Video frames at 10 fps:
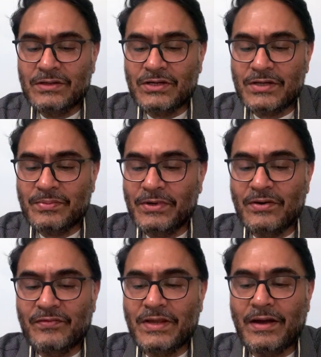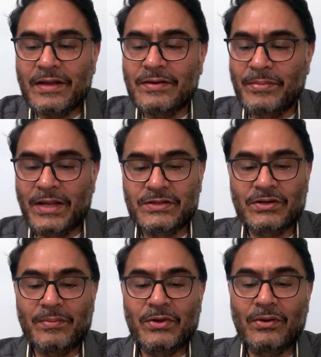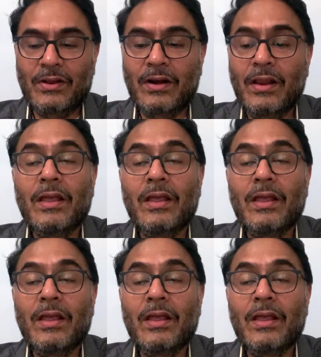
judgment of the Hyderabad Tribunal,